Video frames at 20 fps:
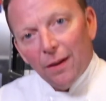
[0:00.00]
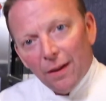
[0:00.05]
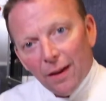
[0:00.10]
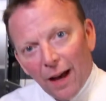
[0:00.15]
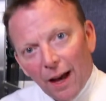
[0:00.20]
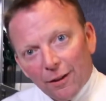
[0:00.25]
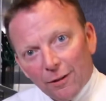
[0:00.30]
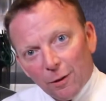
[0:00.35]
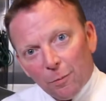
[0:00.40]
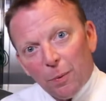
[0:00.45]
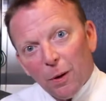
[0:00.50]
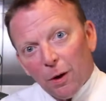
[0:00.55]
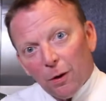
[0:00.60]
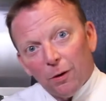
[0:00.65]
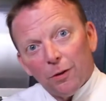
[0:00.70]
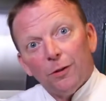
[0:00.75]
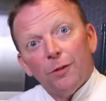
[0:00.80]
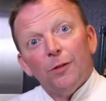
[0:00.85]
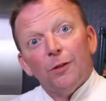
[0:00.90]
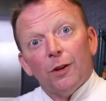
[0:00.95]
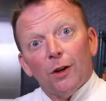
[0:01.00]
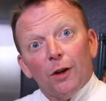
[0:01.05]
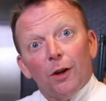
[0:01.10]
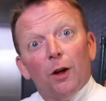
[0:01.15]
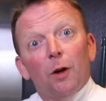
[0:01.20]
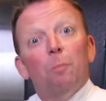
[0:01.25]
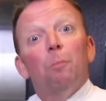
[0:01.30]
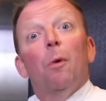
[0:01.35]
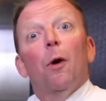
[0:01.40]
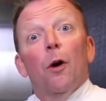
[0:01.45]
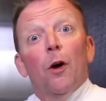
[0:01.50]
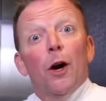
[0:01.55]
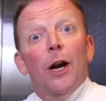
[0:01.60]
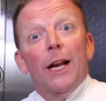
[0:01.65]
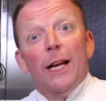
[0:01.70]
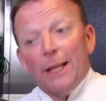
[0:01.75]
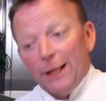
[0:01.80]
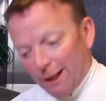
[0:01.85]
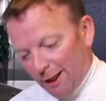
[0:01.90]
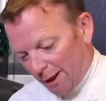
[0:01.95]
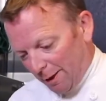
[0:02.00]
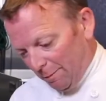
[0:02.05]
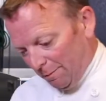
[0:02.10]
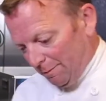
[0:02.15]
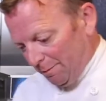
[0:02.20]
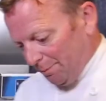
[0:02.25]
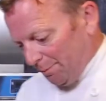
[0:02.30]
as opposed to burning them.